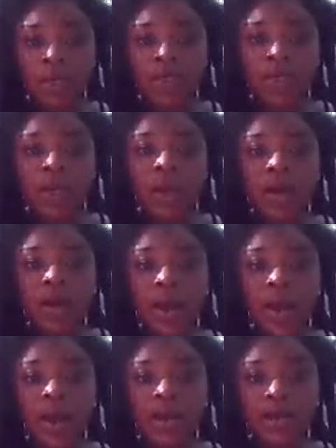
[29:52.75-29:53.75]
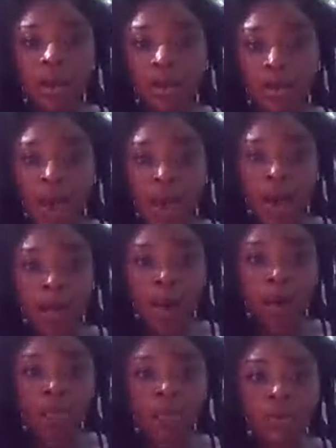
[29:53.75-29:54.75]
So they are like backup
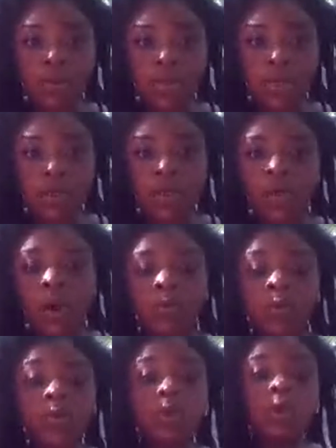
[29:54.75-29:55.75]
hormones, secondary hormones.